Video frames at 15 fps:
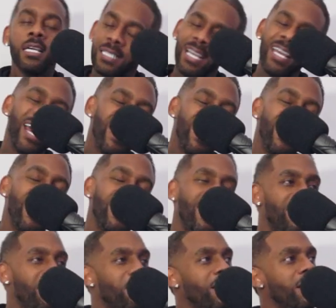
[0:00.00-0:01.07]
Like,
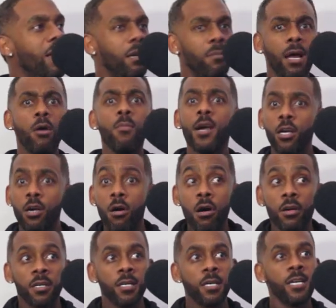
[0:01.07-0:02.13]
yeah. I'm like, oh my
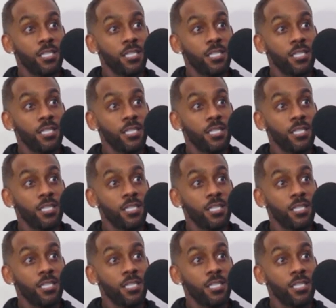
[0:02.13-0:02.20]
God.